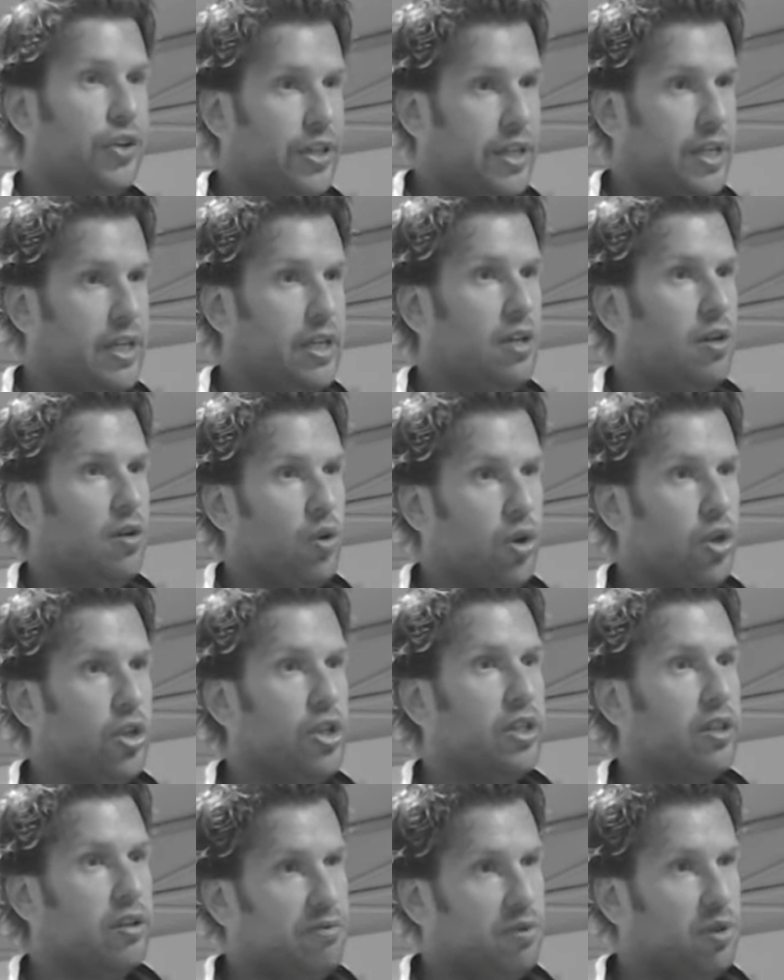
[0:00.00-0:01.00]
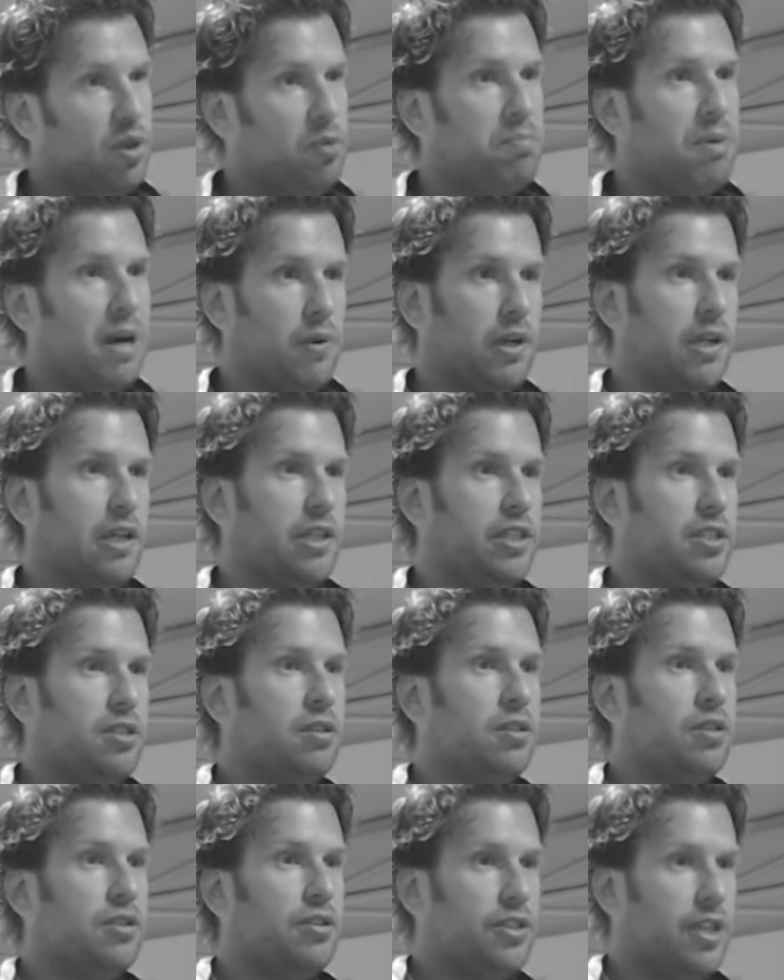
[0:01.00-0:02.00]
in learning the full power clean
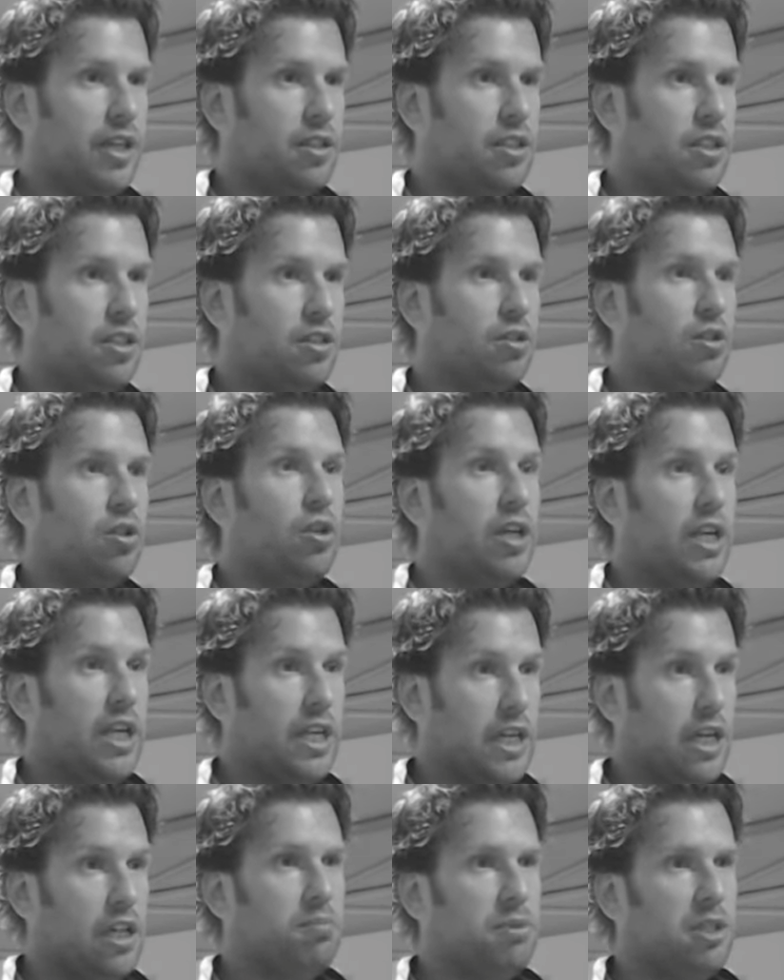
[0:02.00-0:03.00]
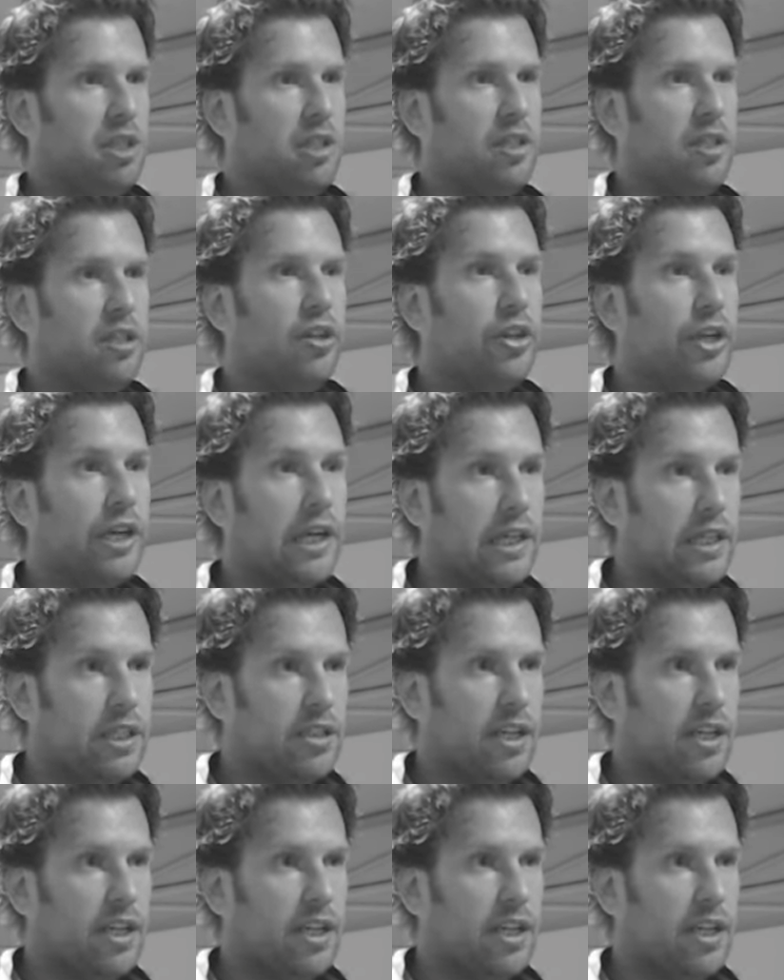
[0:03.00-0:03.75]
technique and ultimately the clean